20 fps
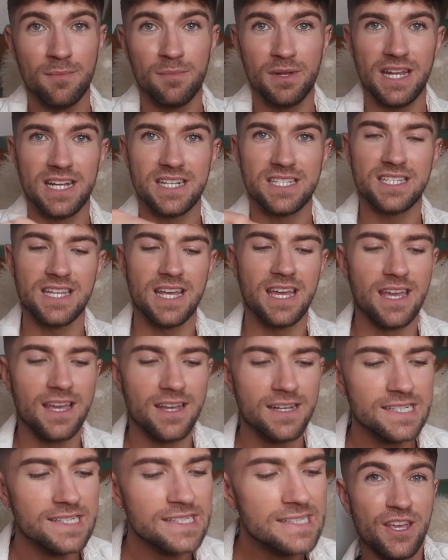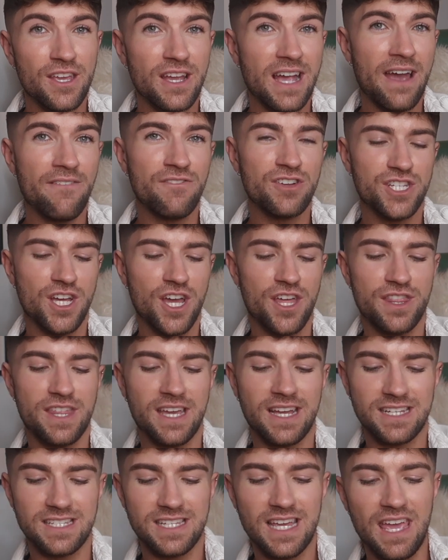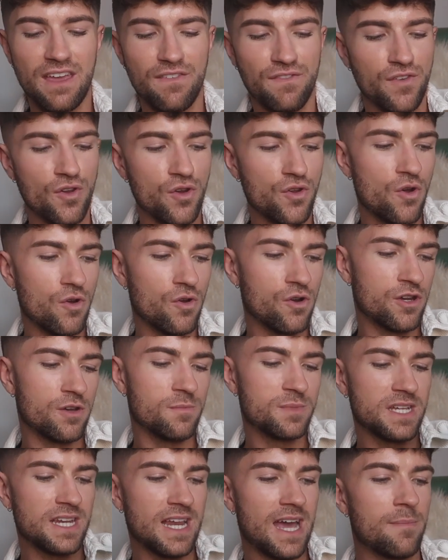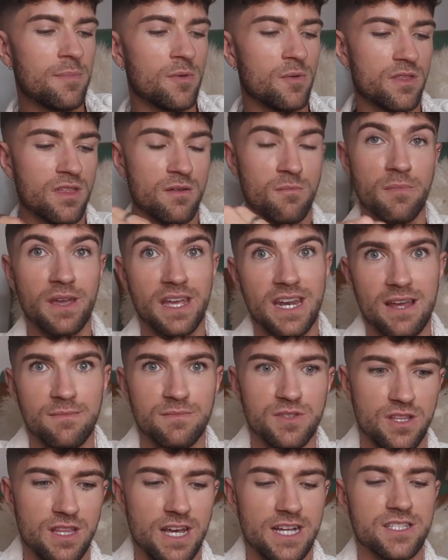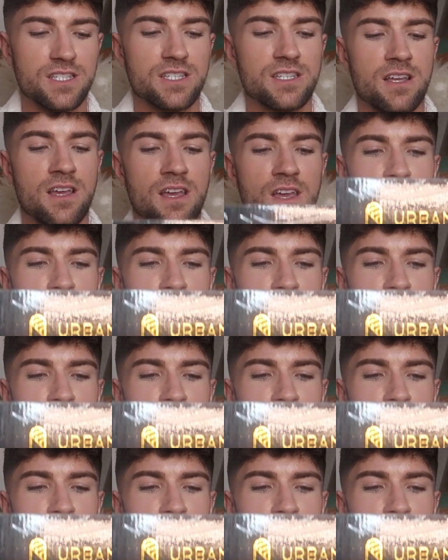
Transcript: But let's see. You can return things if you're not 100% happy with them being them, so that's